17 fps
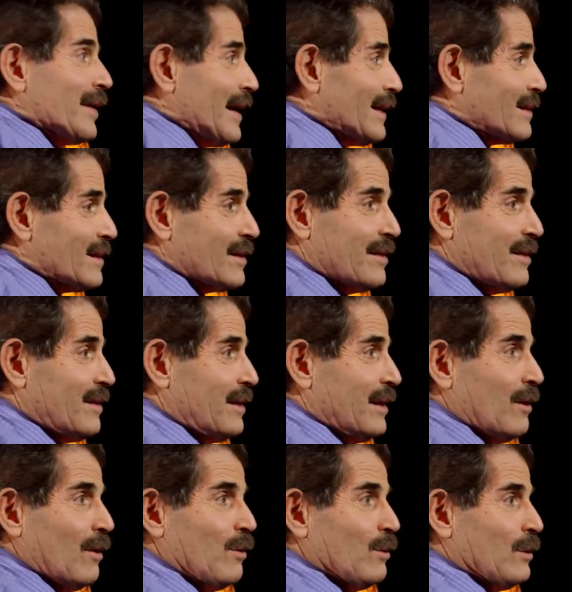That's
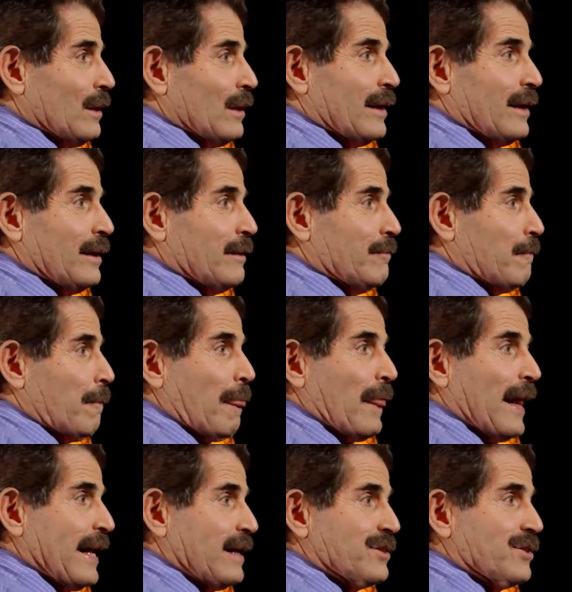the only
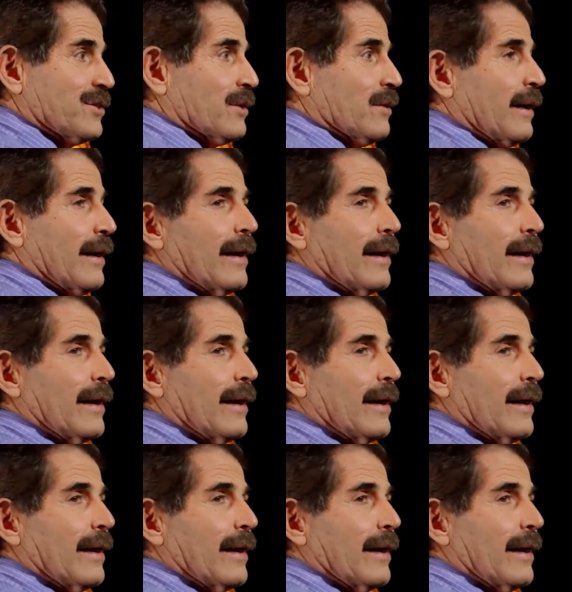answer.